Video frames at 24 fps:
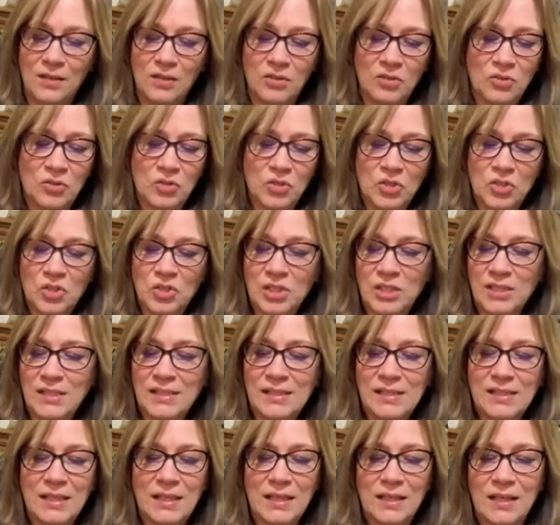You're
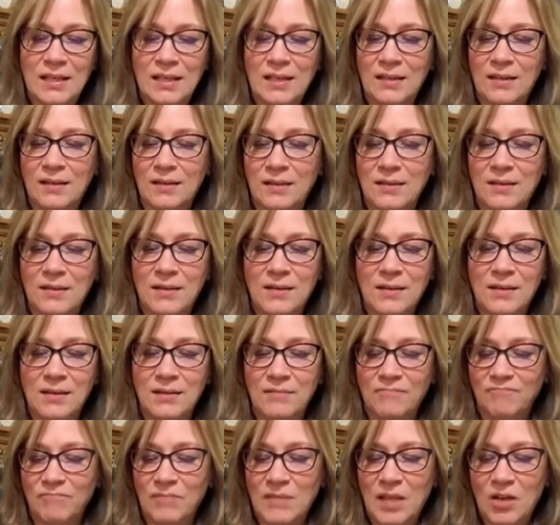just getting
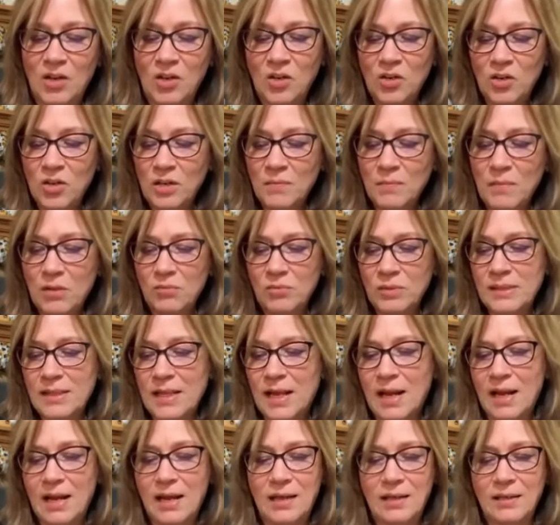a good amount
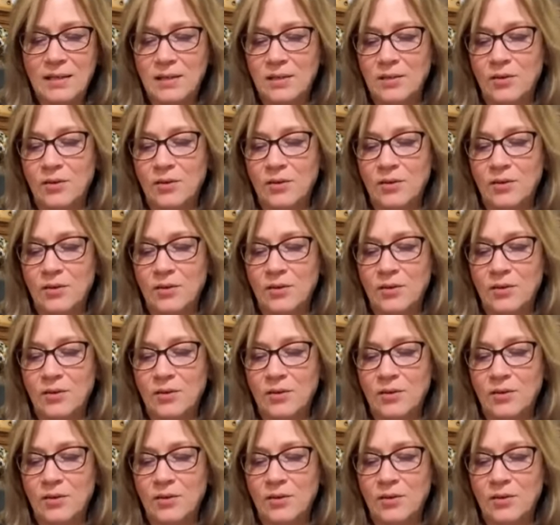on.